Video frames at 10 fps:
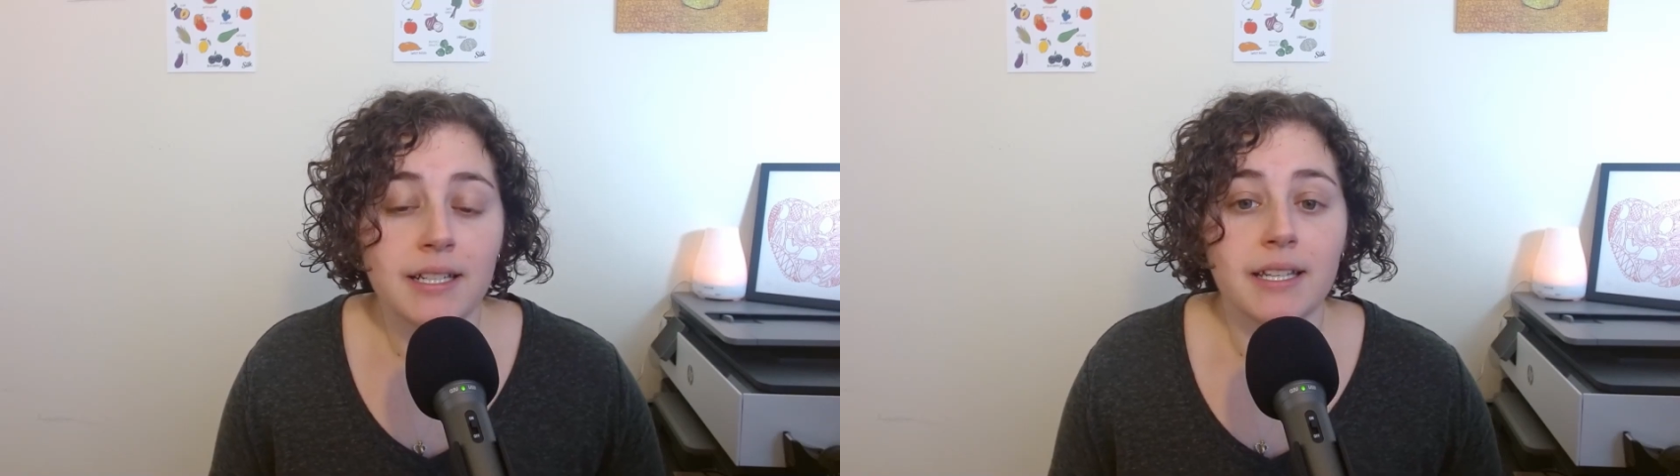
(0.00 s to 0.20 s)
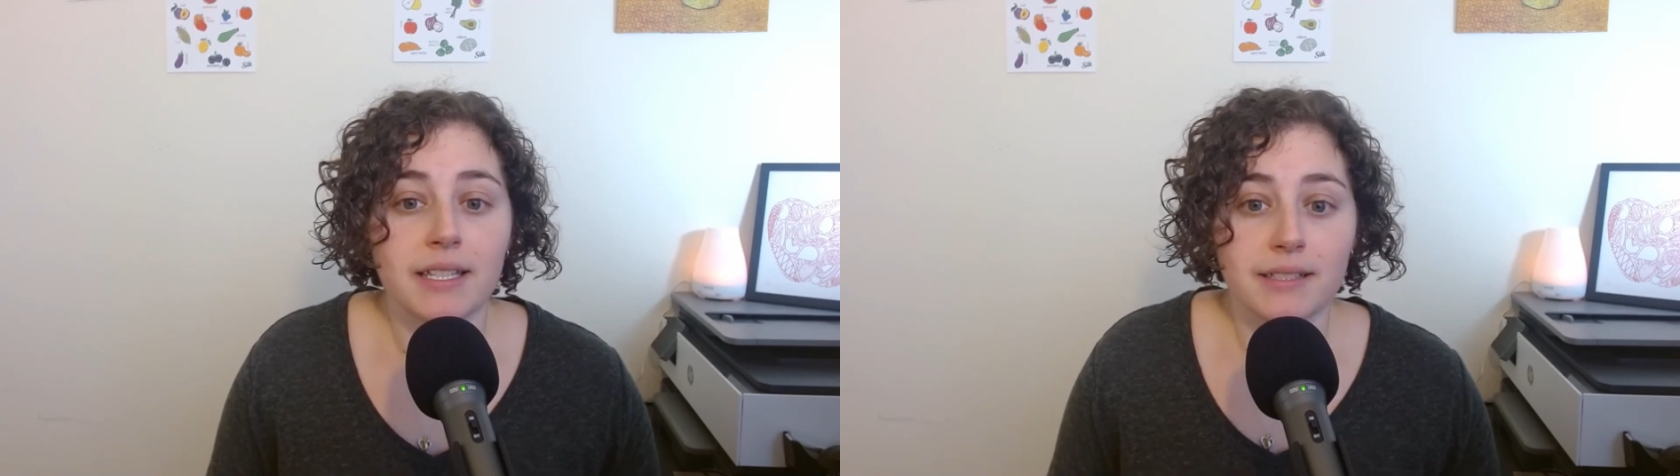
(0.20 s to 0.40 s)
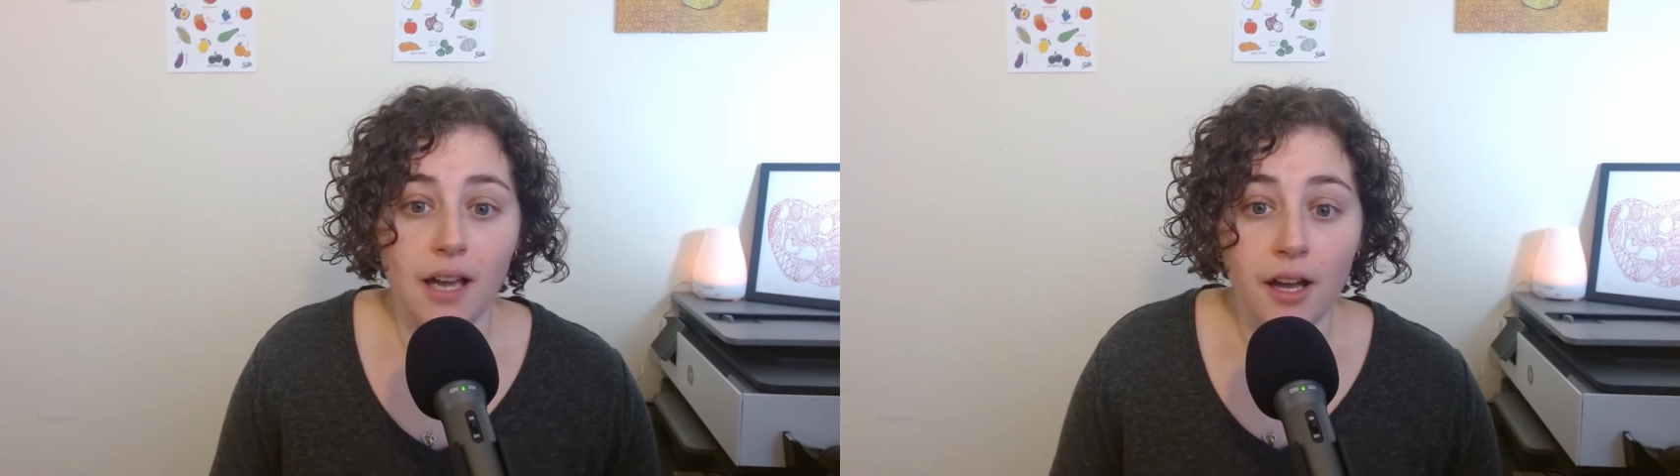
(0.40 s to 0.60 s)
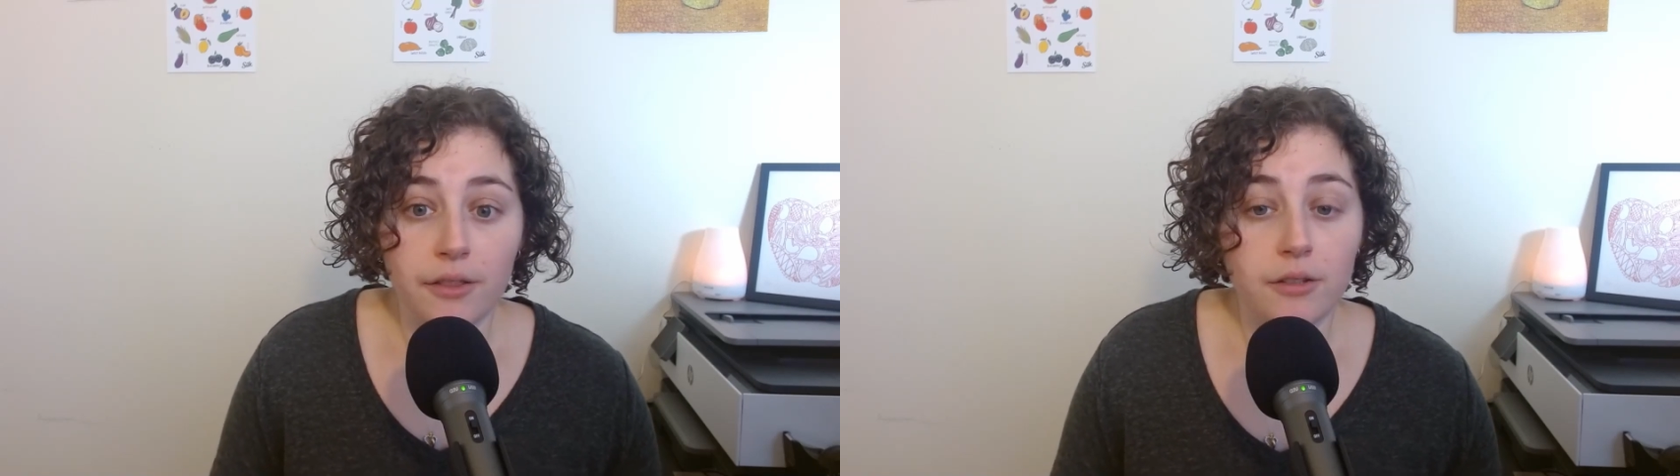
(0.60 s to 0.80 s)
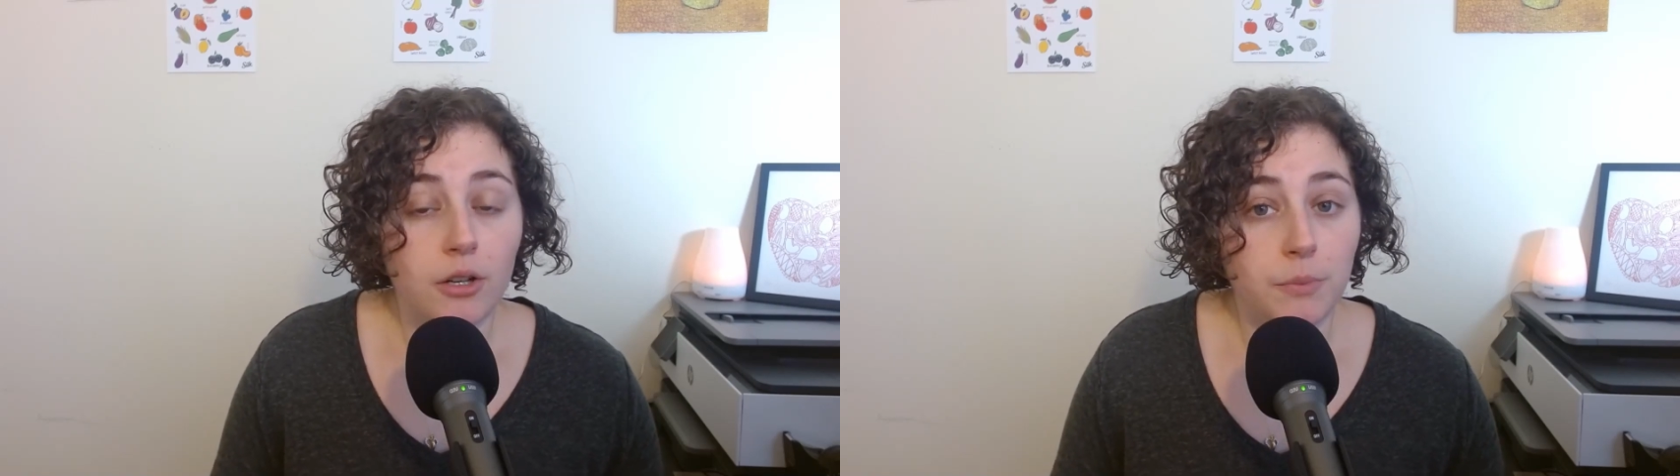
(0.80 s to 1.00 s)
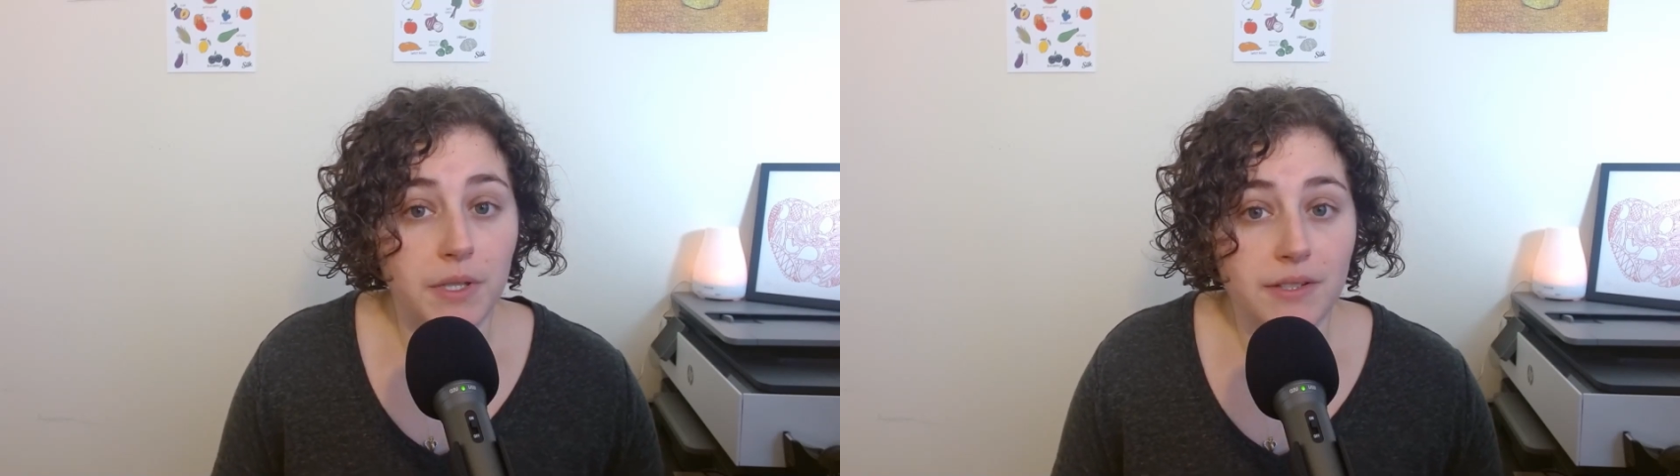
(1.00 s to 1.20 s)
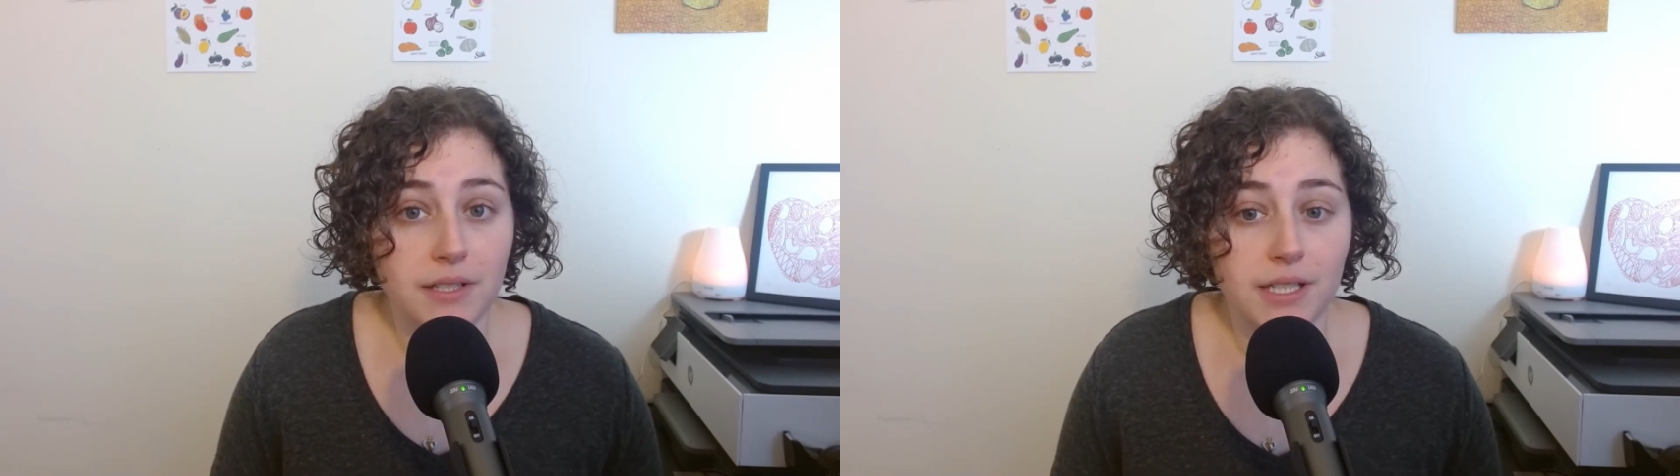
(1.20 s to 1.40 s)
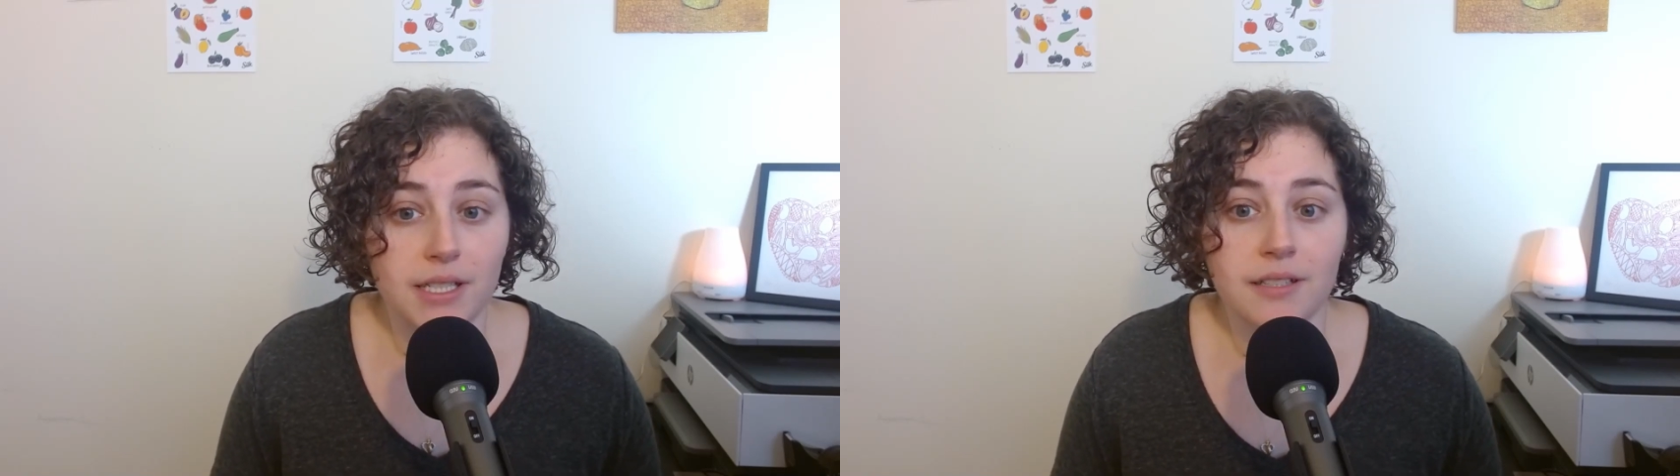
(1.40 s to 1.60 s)
is other
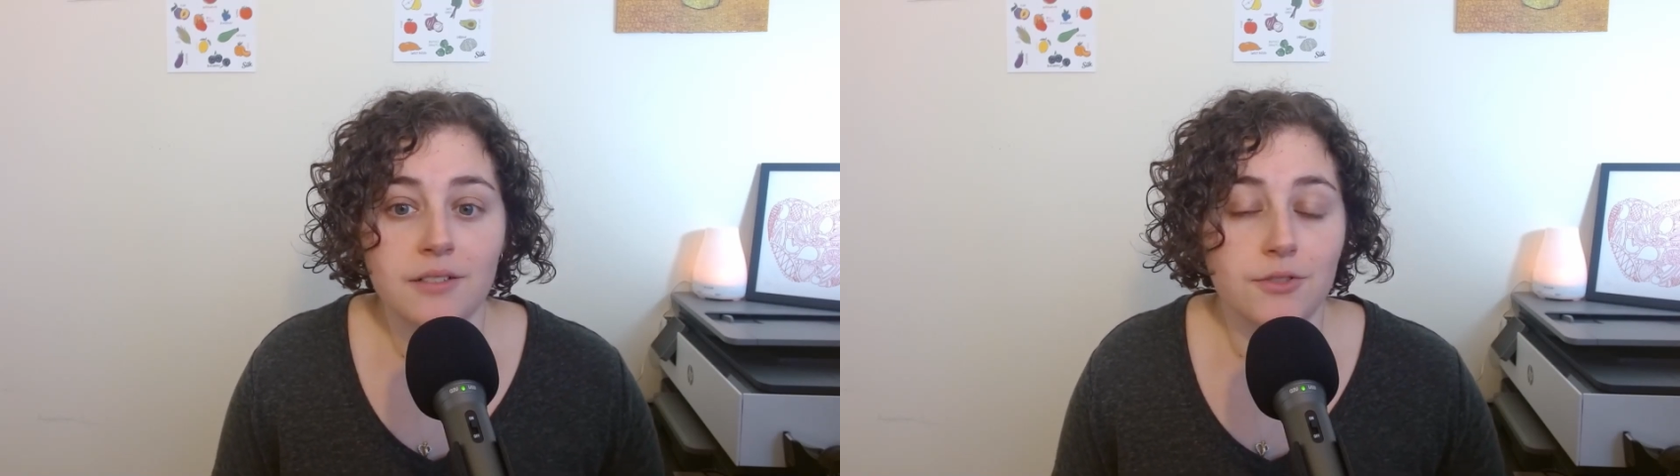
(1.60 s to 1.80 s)
obesity